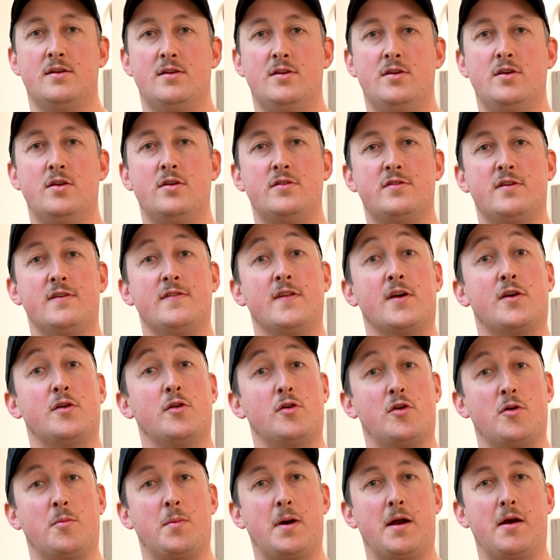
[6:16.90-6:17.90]
Using the
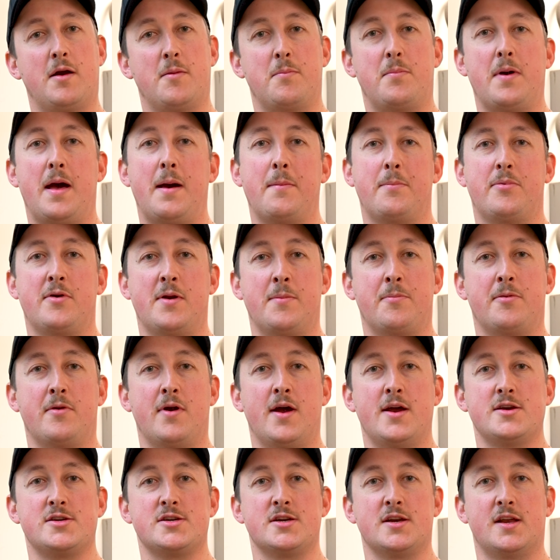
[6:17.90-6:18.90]
Kookaburra bat
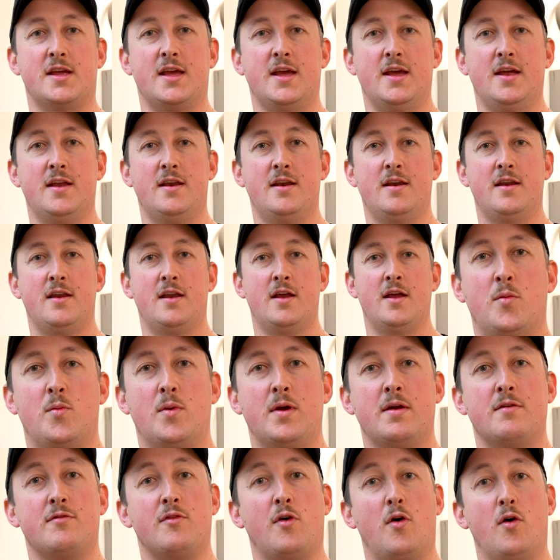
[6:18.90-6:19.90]
preparation kit,
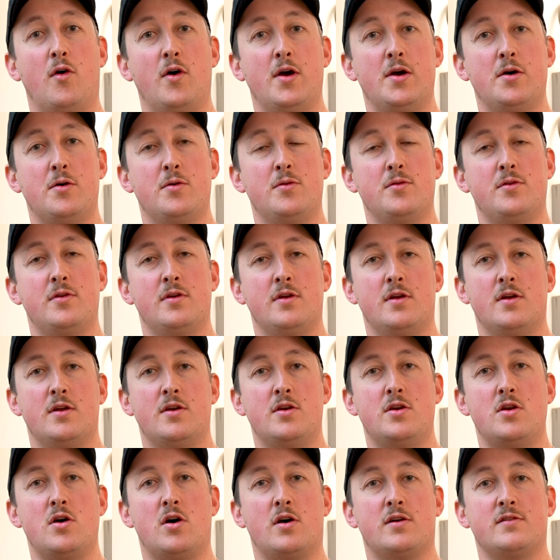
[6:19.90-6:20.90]
we've oiled,
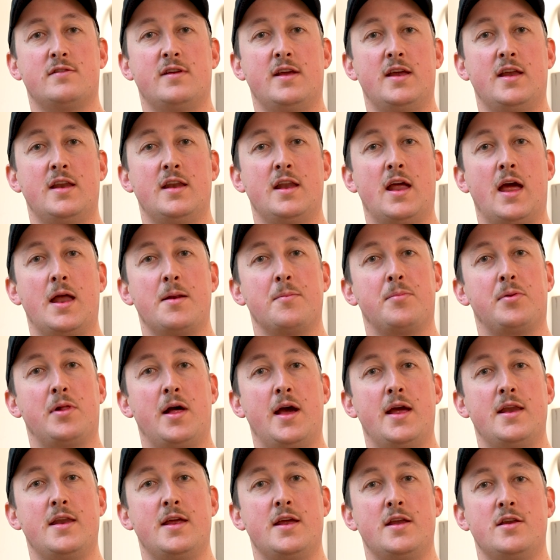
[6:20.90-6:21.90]
knocked in and
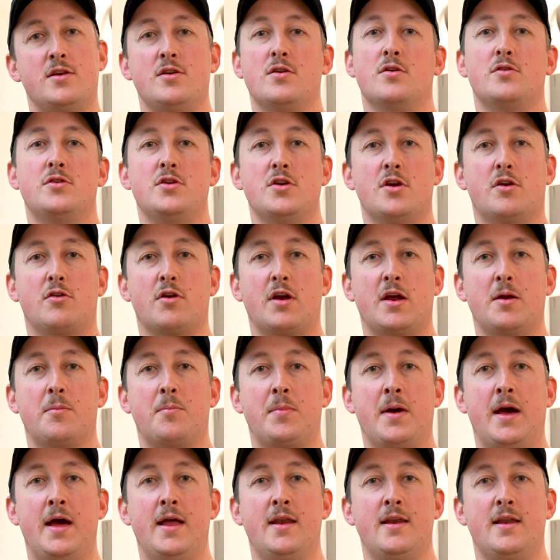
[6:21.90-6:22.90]
played in your new cricket
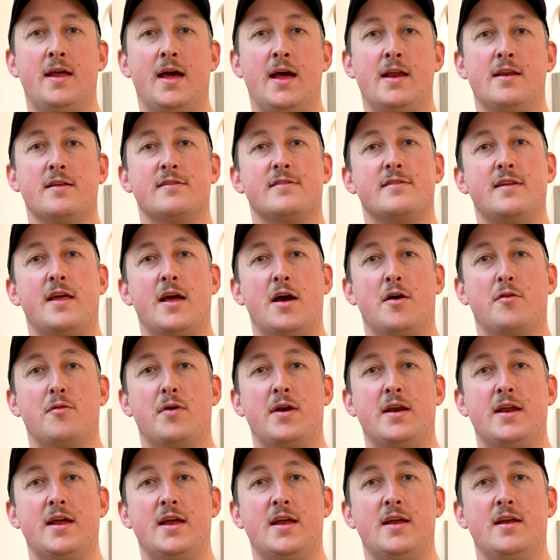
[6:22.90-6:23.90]
bat, and it's now
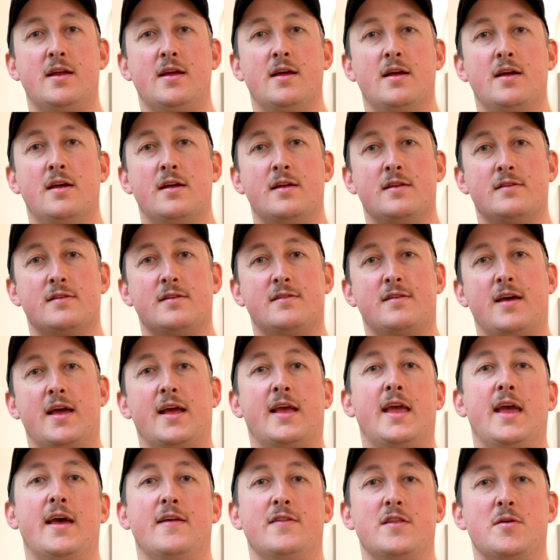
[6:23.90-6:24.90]
ready to
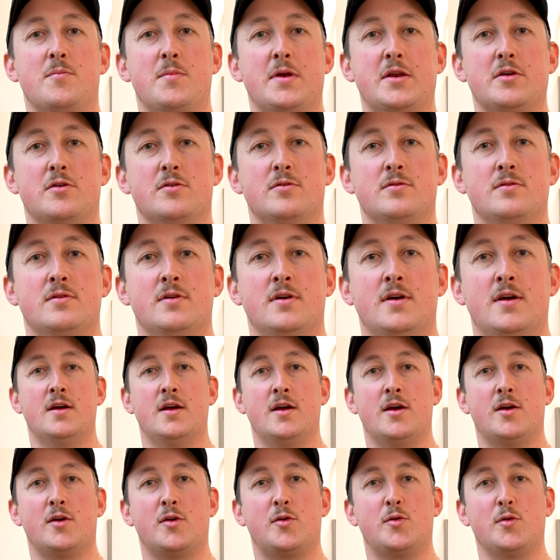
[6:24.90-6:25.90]
take out in the middle.
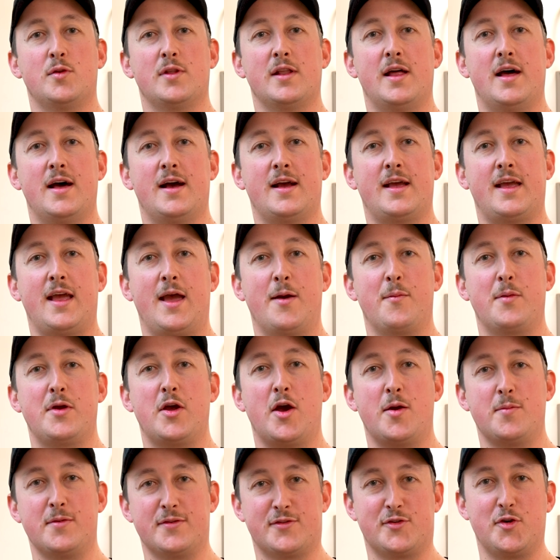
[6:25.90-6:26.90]
Good luck, and we
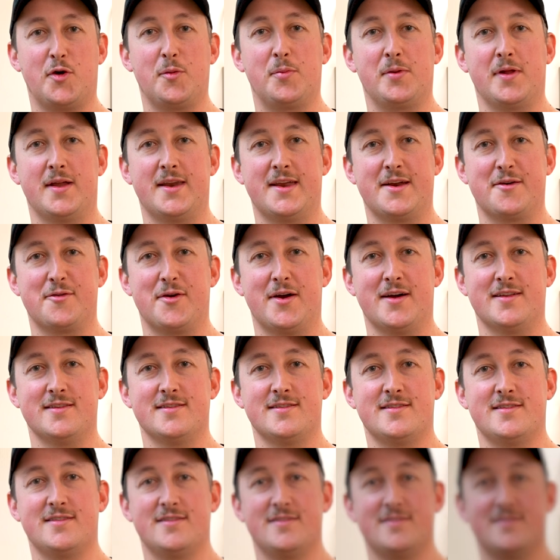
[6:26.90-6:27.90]
hope you score plenty of
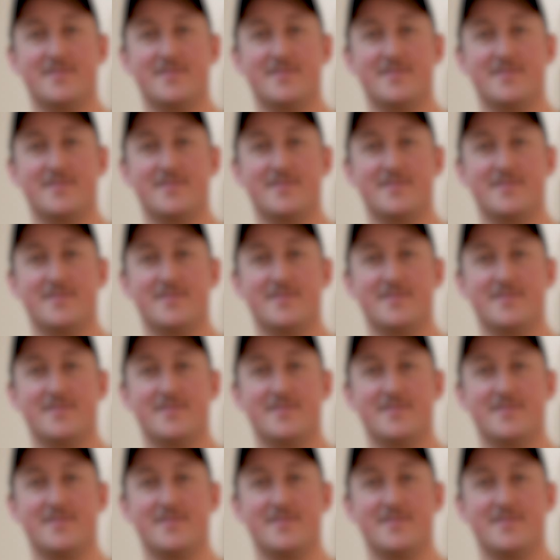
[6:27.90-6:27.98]
runs.